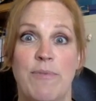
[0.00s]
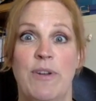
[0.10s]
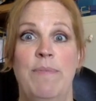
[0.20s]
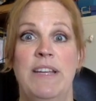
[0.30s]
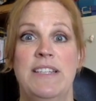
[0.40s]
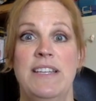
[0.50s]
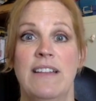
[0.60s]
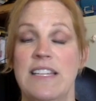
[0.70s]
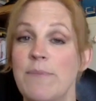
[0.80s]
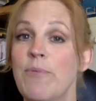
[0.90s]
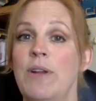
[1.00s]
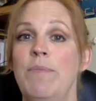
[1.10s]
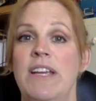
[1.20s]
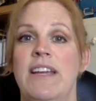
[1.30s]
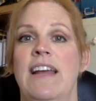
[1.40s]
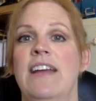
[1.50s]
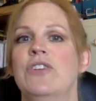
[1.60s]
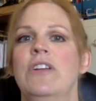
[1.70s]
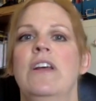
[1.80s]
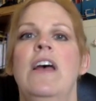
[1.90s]
a pretty big deal. That's a pretty big
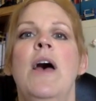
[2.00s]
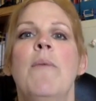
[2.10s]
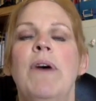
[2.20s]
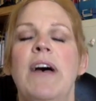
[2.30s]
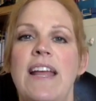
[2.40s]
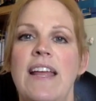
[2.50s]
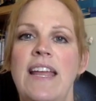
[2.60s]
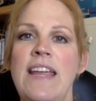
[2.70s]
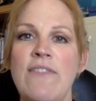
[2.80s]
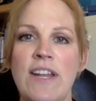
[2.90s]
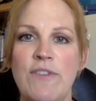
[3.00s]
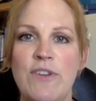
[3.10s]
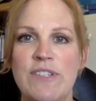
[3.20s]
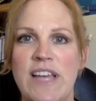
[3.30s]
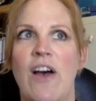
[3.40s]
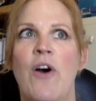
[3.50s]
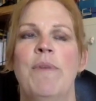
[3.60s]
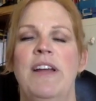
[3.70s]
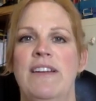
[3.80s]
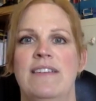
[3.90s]
connection. But even if you say, oh
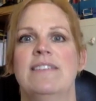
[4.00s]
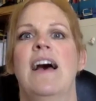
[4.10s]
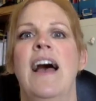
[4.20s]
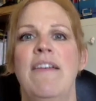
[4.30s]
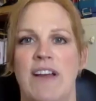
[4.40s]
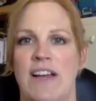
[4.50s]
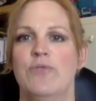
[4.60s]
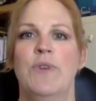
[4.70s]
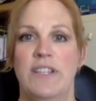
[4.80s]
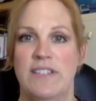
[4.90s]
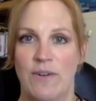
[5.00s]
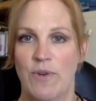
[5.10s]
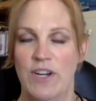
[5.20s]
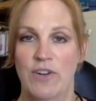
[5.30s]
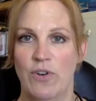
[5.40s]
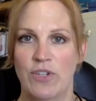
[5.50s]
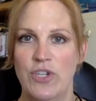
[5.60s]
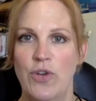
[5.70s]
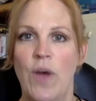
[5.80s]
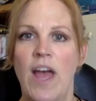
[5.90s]
my goodness, I've got twins and a 1-year-old
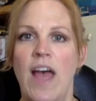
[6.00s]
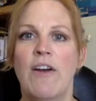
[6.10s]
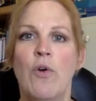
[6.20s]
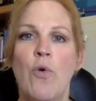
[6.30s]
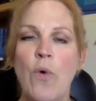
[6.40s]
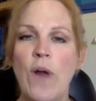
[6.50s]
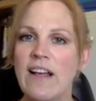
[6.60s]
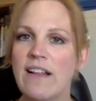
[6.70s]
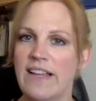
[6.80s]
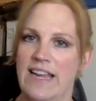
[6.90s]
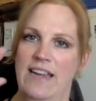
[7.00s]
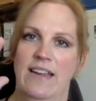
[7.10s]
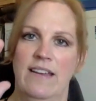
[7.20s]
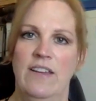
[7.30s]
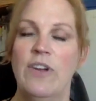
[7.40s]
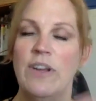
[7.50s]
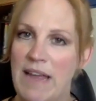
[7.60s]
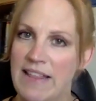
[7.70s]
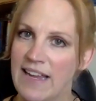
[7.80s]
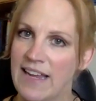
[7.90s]
too, quickly, you could
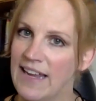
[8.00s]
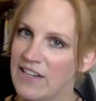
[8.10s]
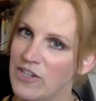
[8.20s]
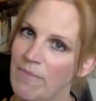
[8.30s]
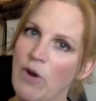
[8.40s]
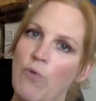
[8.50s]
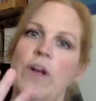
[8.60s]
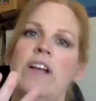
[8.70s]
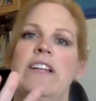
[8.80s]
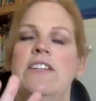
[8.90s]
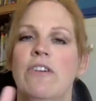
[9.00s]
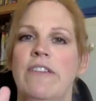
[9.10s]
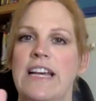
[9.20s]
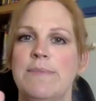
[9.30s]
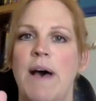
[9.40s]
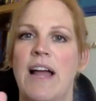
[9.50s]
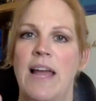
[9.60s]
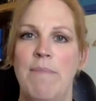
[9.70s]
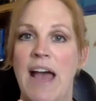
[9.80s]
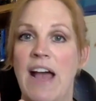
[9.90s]
make that connection, but quickly turn that
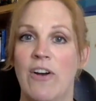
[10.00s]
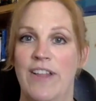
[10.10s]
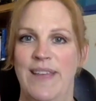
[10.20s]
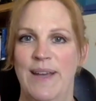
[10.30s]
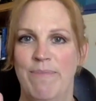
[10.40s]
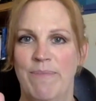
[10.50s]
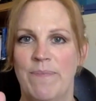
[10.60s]
spotlight back on them.